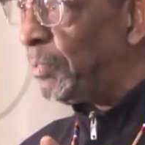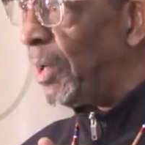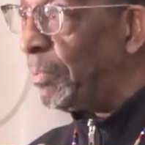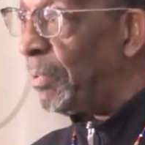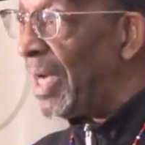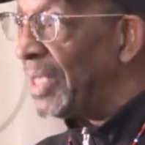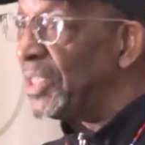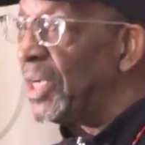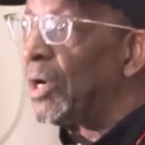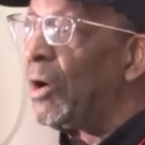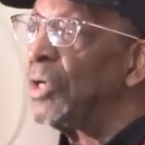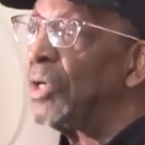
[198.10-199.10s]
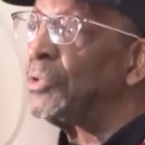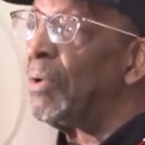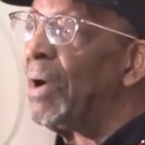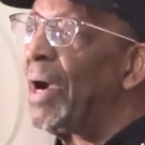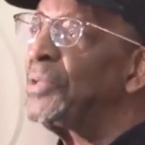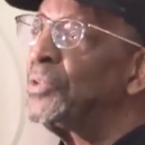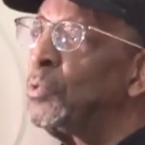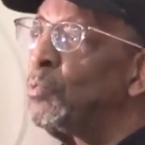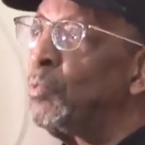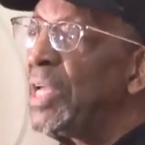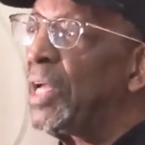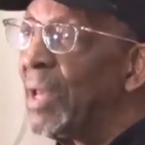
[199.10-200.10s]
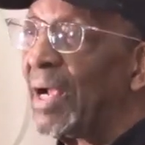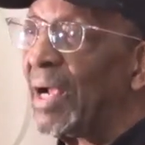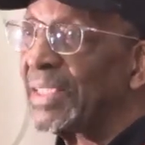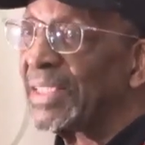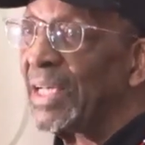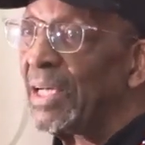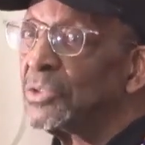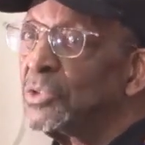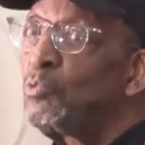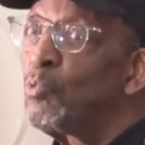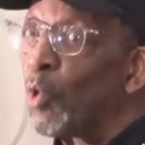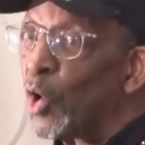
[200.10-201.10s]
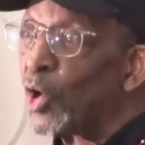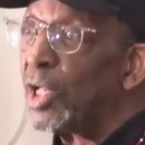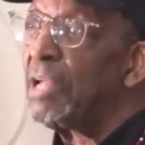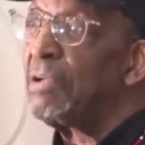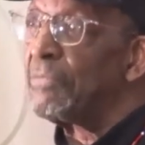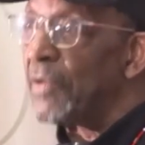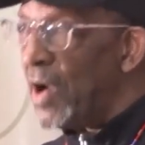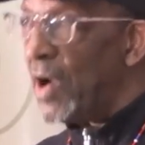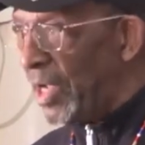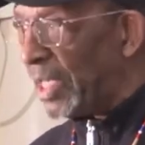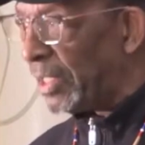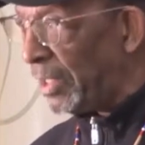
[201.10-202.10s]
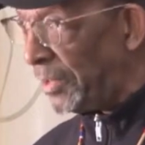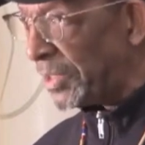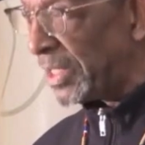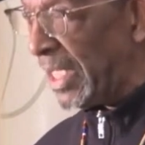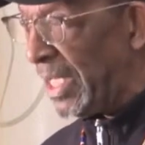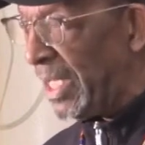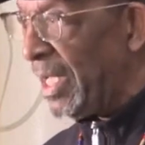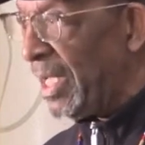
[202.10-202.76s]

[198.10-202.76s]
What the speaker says: Support Project are trying to recommit ourselves to working very closely